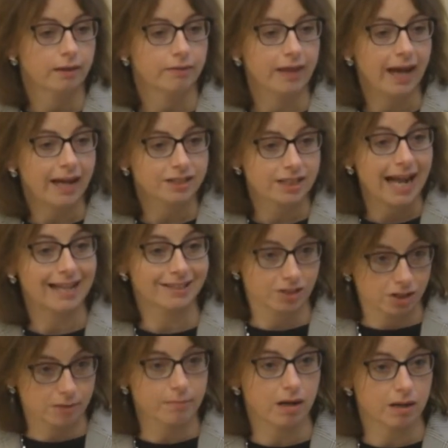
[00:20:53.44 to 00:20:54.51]
that
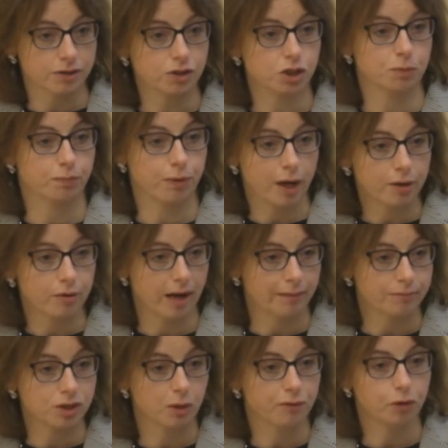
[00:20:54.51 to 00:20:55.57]
has the master's
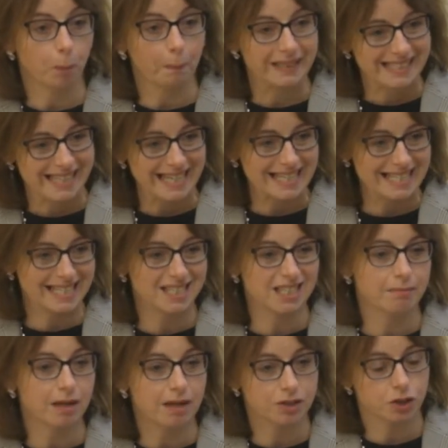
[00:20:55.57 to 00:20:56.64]
programme. So if you're particularly in
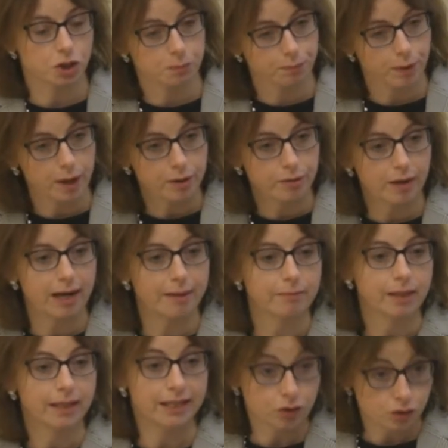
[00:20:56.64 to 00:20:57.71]
the master's programme,
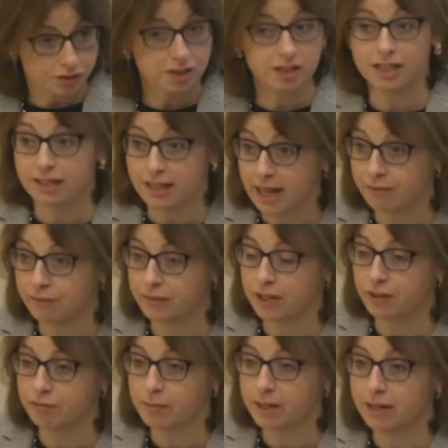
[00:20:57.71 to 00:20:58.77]
interested in that,
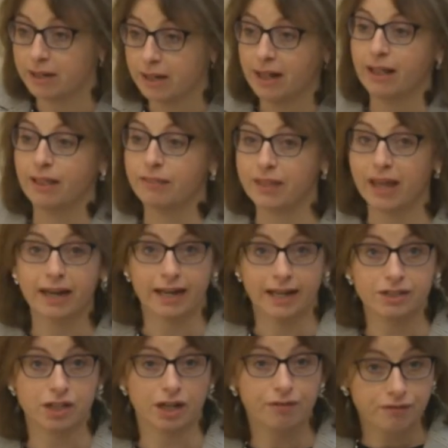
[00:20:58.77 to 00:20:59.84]
there
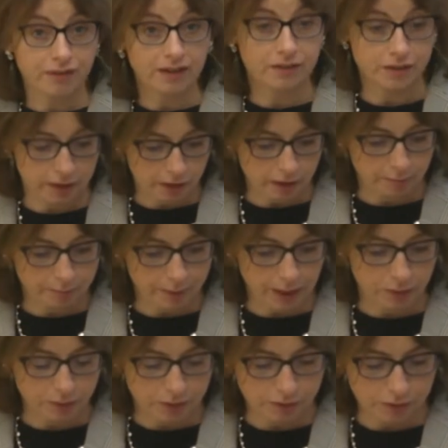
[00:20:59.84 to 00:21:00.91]
is a funding
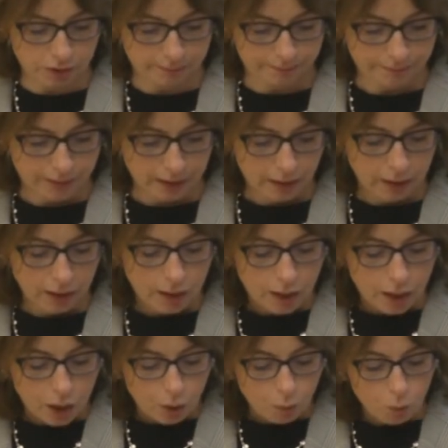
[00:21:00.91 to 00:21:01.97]
component.
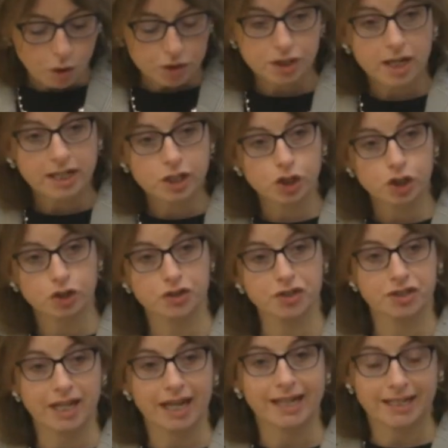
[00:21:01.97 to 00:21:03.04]
What I should
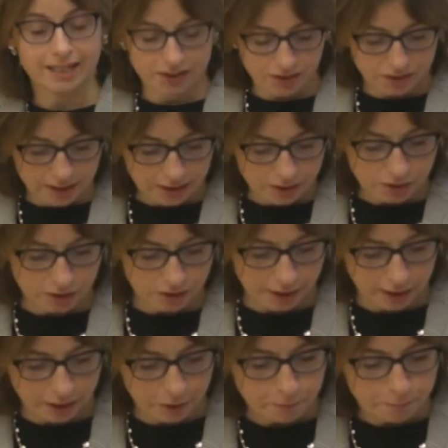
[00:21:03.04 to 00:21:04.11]
say is this,
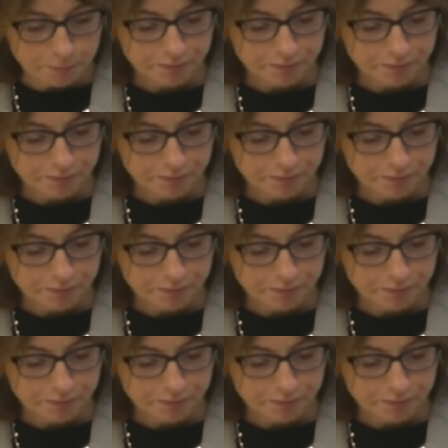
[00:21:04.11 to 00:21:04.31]
though: